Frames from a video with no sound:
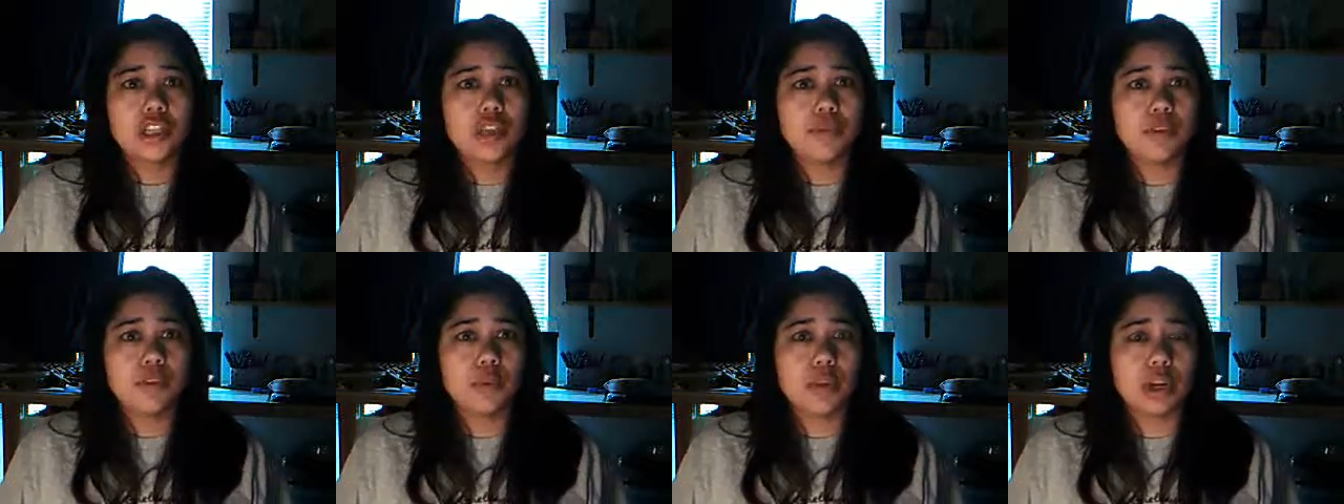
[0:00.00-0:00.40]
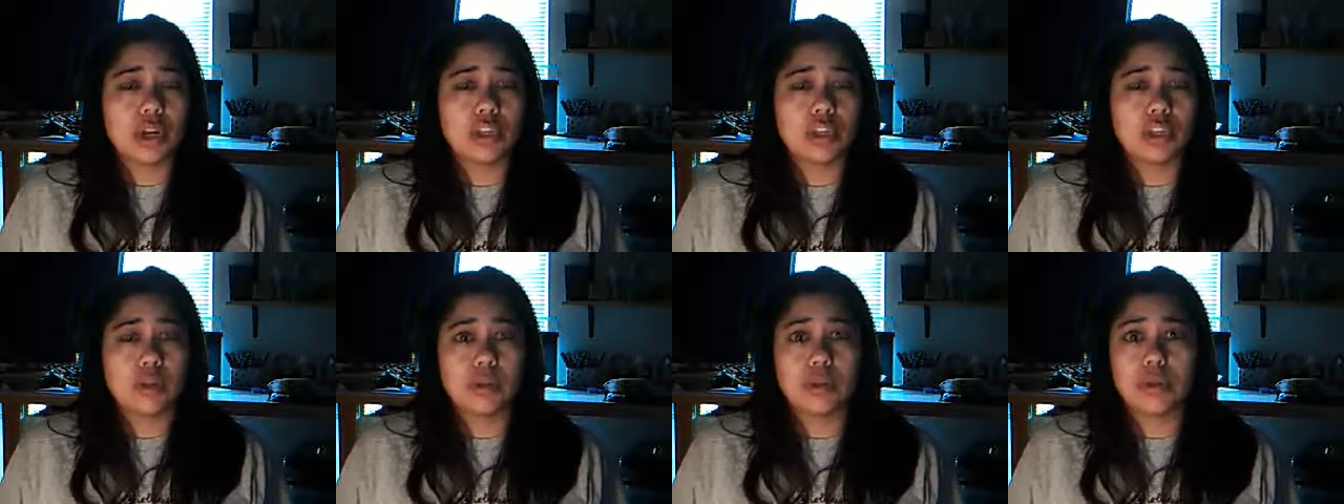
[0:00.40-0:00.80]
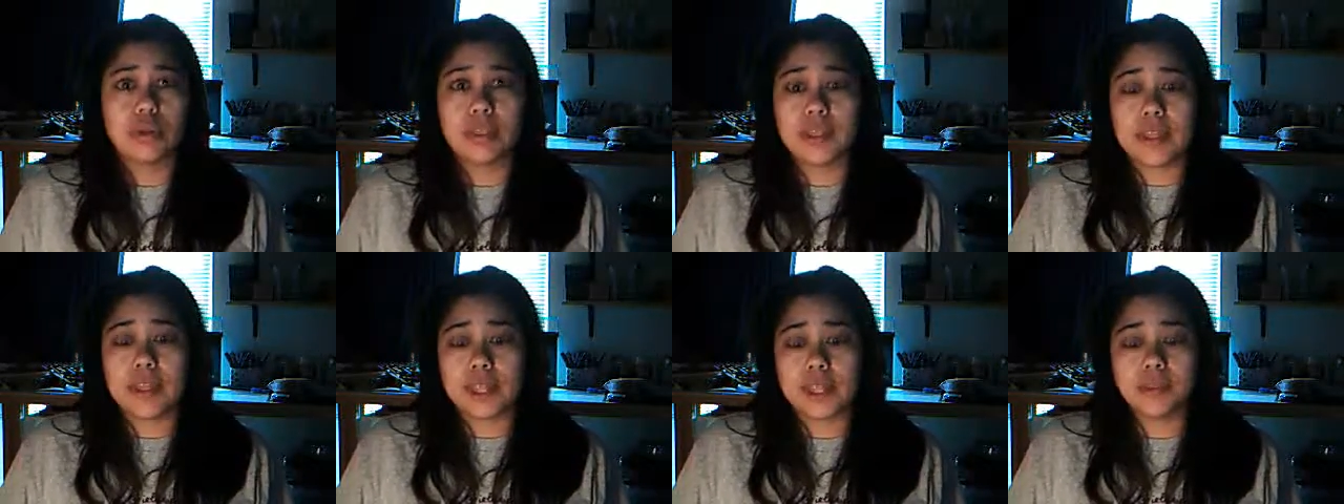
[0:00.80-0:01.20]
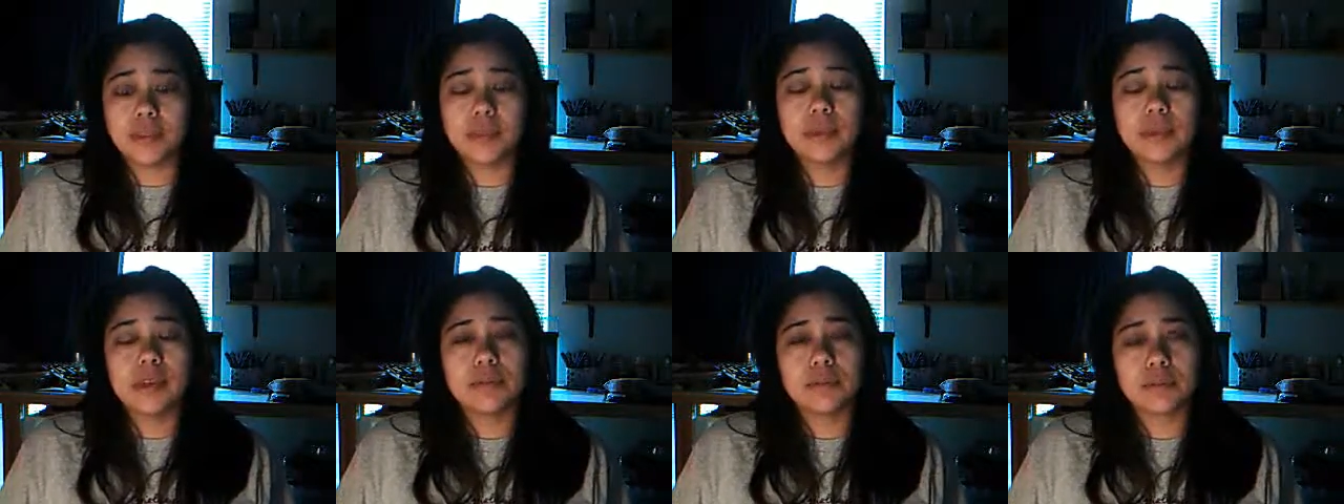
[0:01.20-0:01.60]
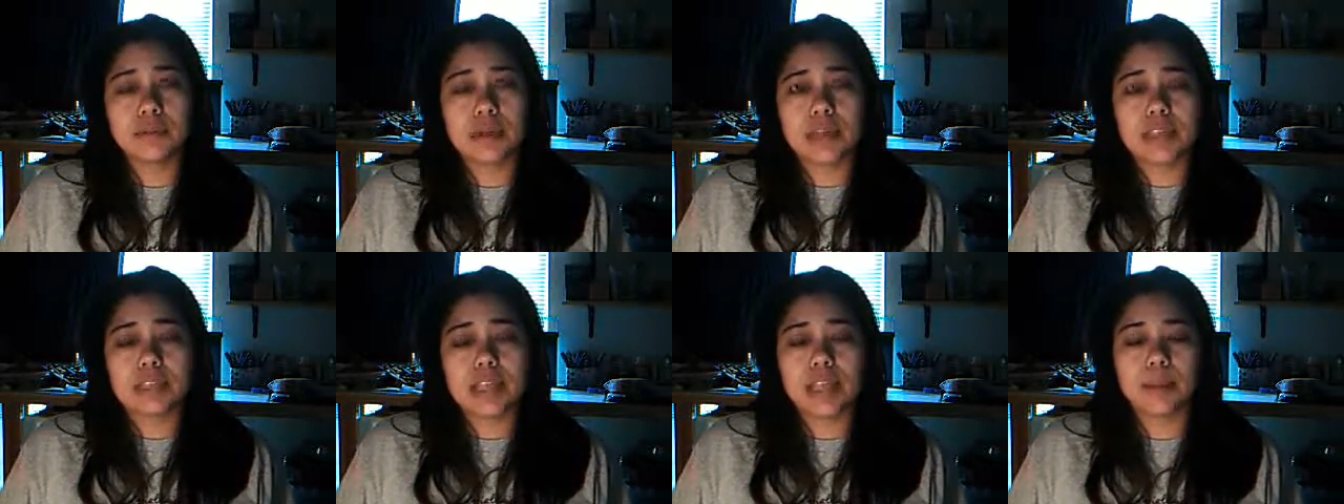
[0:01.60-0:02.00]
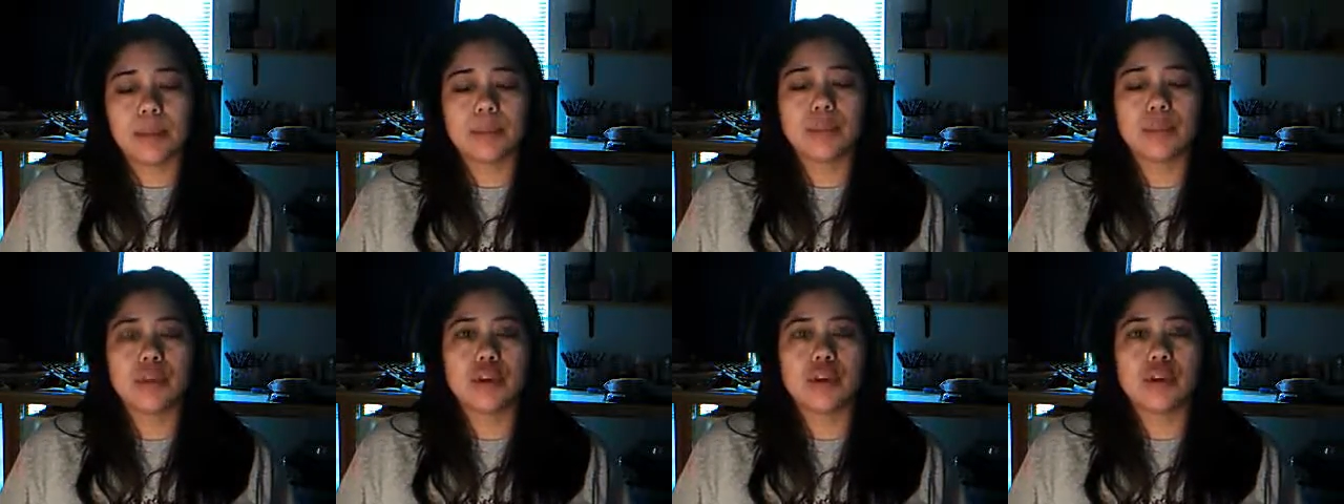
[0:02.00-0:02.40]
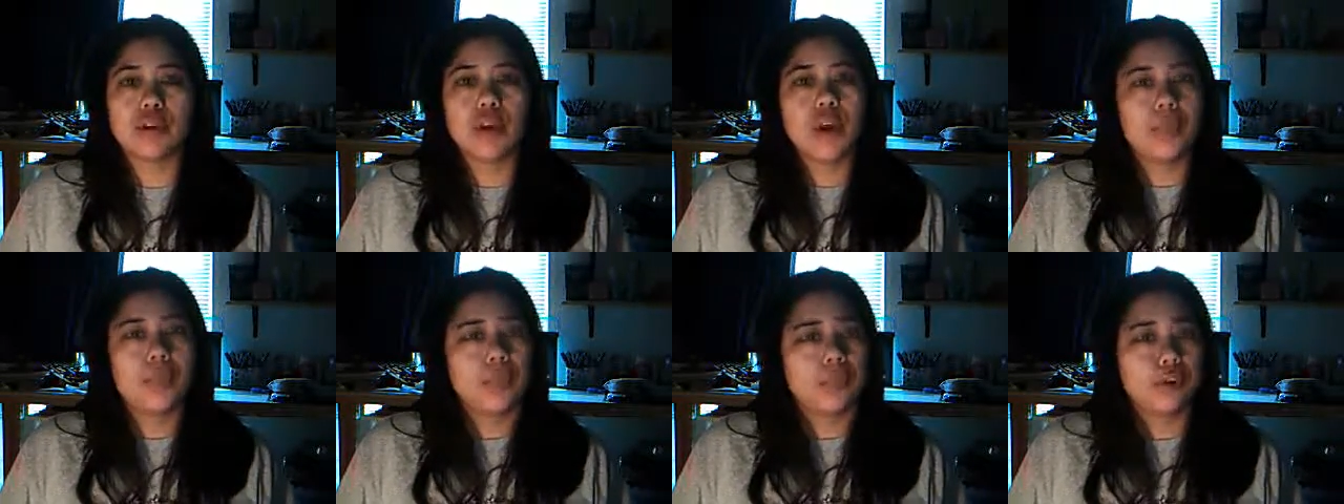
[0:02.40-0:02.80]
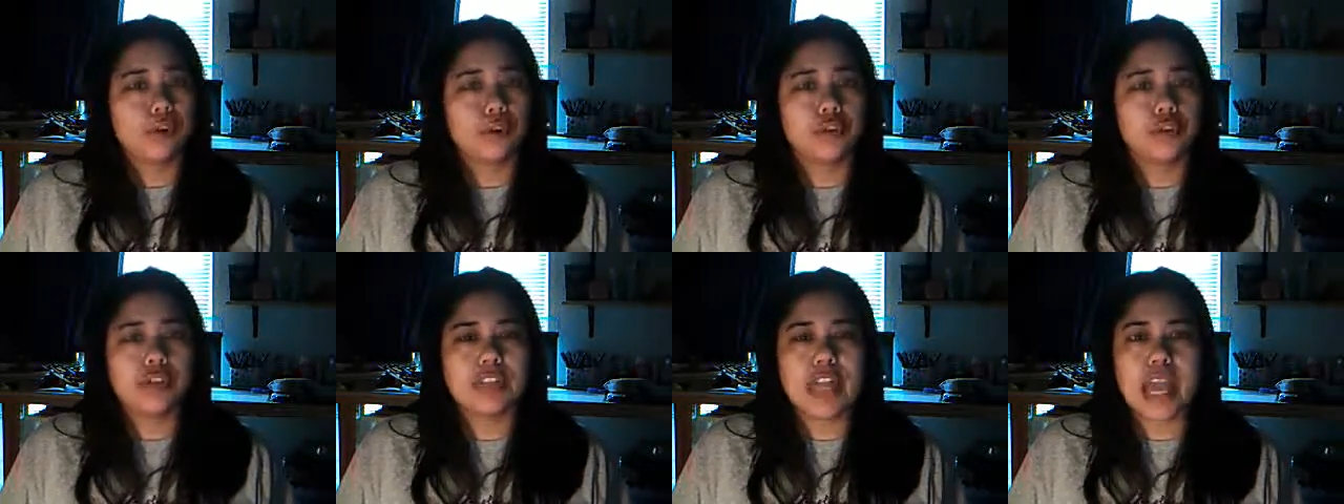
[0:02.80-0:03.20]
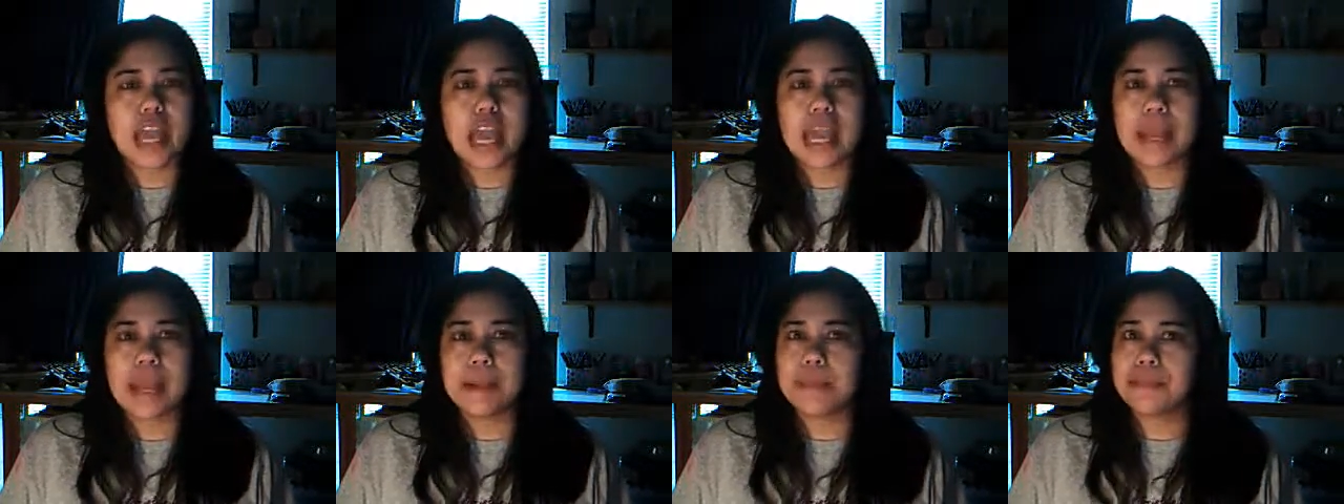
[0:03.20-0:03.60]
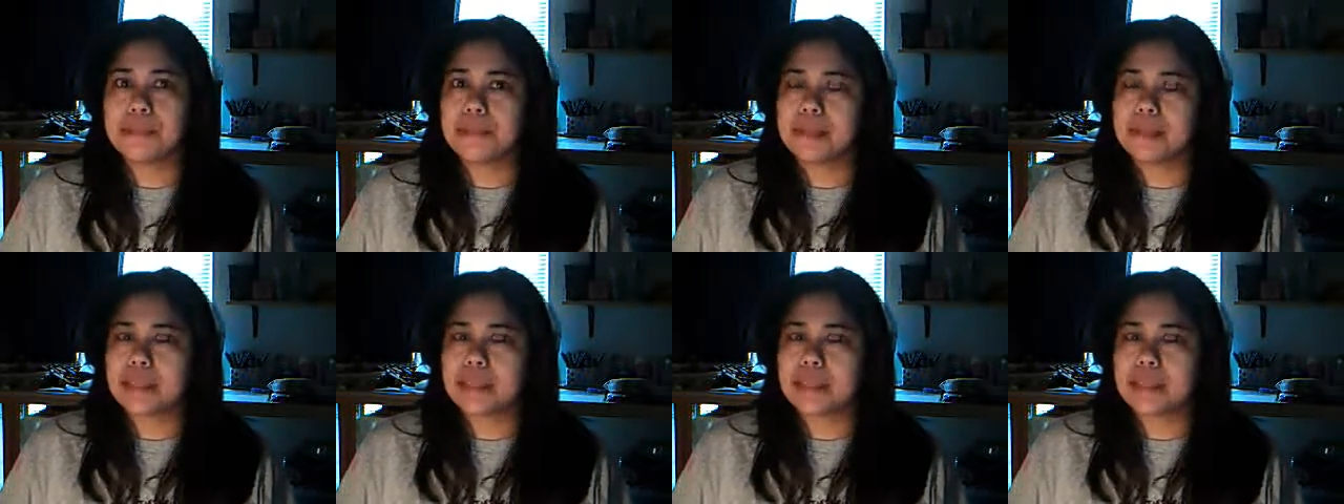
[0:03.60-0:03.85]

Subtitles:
if you want to do themed, for example, birthday,